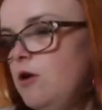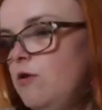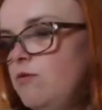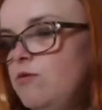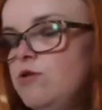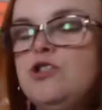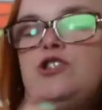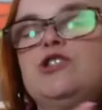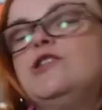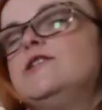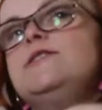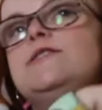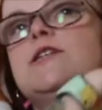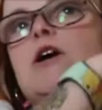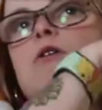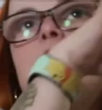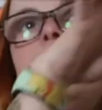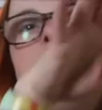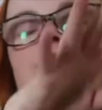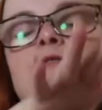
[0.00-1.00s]
which just
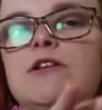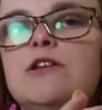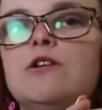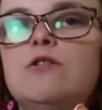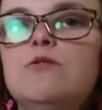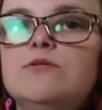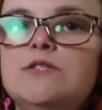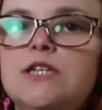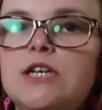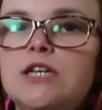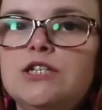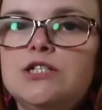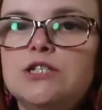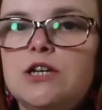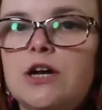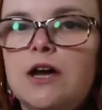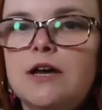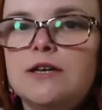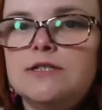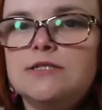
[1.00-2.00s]
sell like really cool
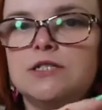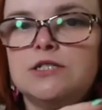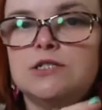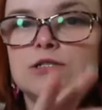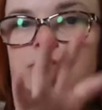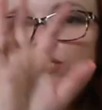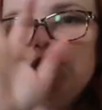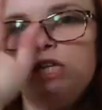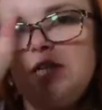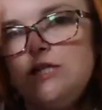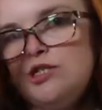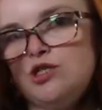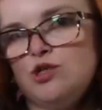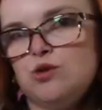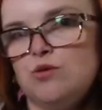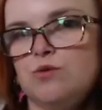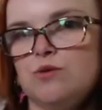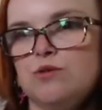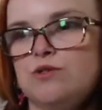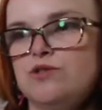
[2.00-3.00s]
t-shirts and jean
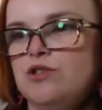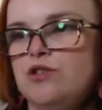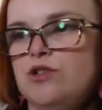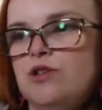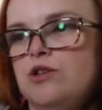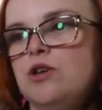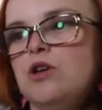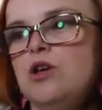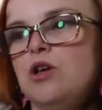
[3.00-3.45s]
shorts, and